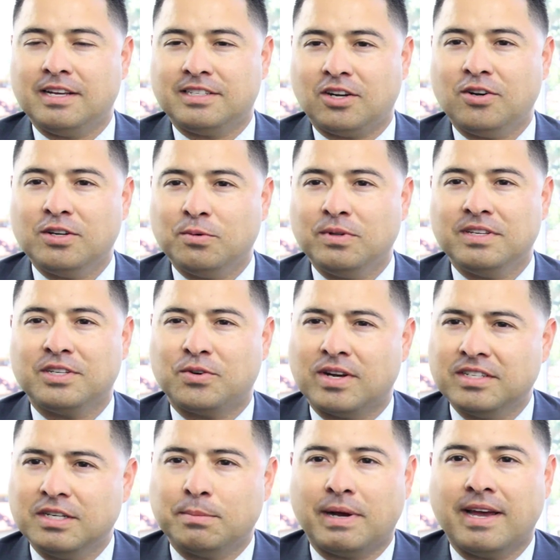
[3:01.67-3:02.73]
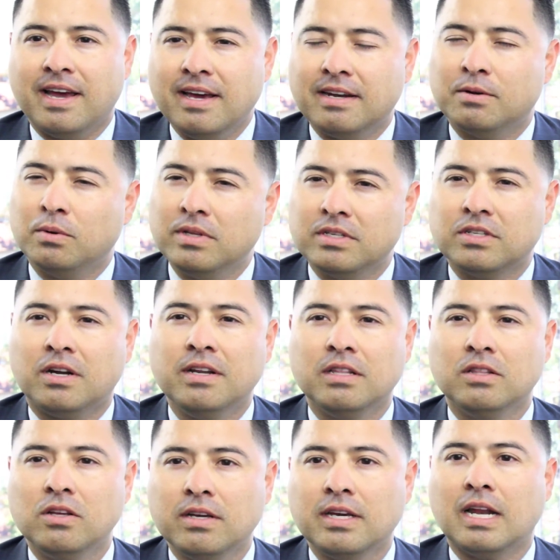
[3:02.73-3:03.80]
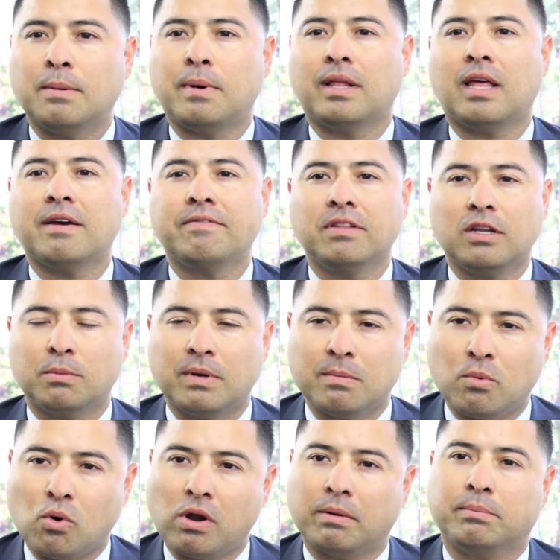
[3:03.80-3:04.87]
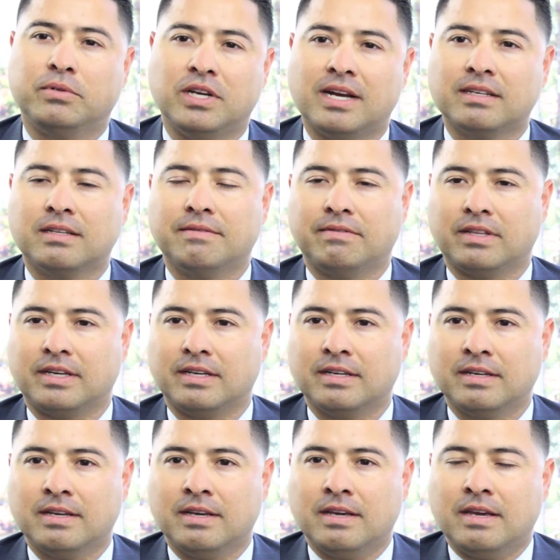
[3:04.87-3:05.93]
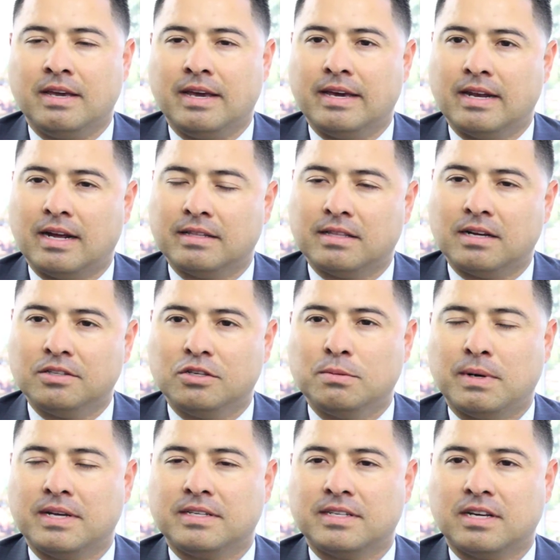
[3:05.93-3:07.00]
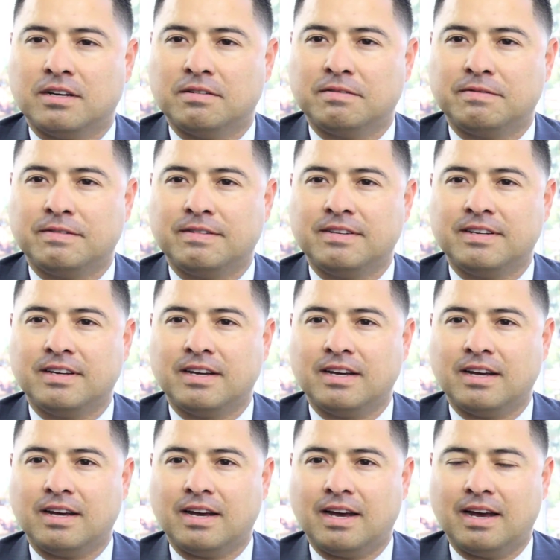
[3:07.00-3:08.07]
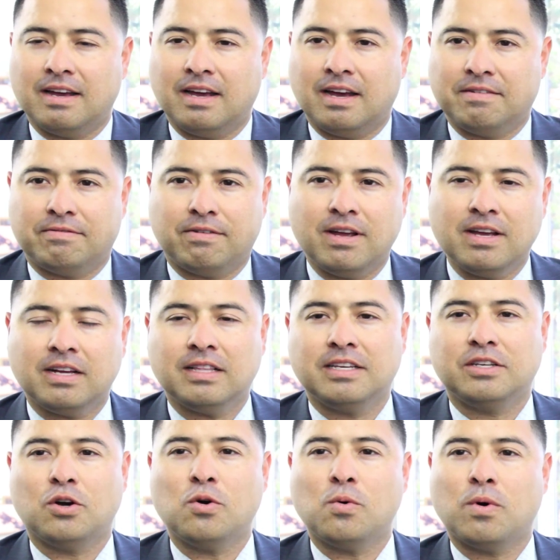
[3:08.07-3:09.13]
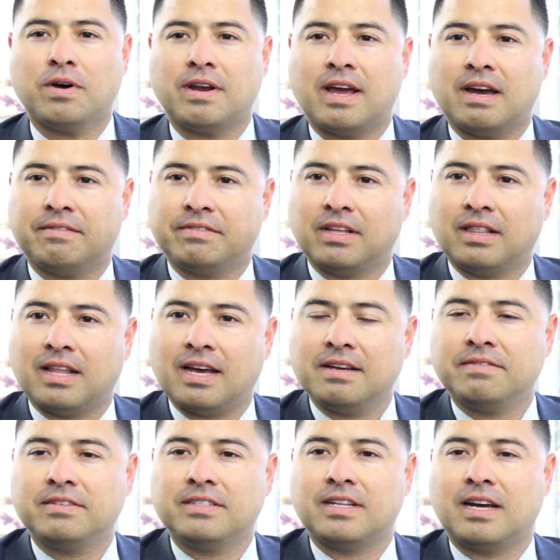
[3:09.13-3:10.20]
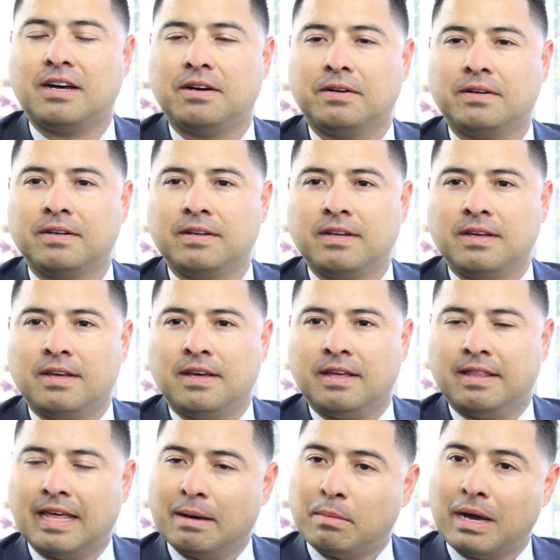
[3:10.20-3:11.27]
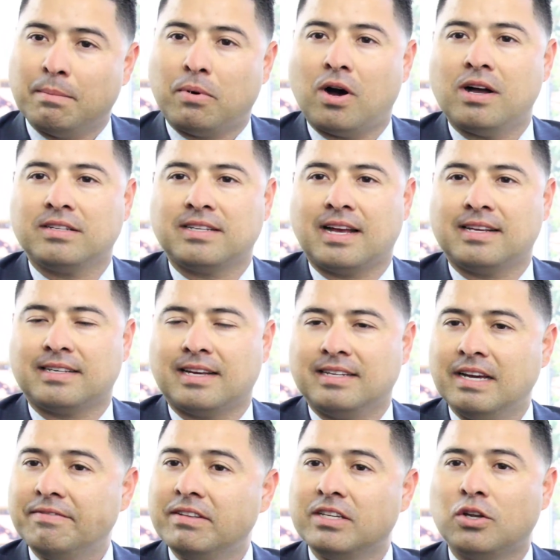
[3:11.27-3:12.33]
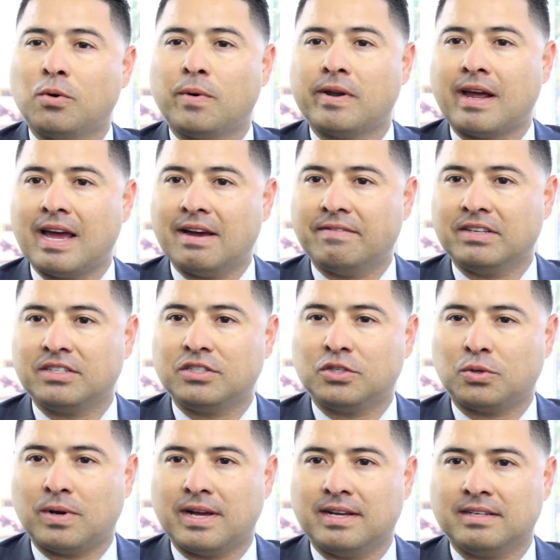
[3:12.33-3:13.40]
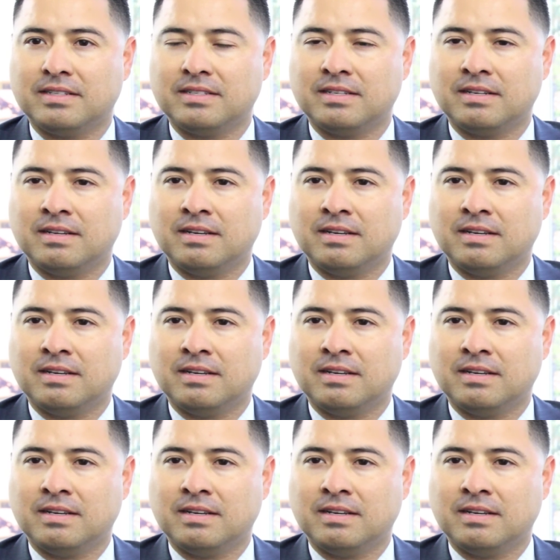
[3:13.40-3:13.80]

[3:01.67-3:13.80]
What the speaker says: started really scratching my head and really started looking at my life a little bit more objectively. And I thought to myself, I frankly don't want to have the lifestyle that my boss has. I definitely don't want to have his stress.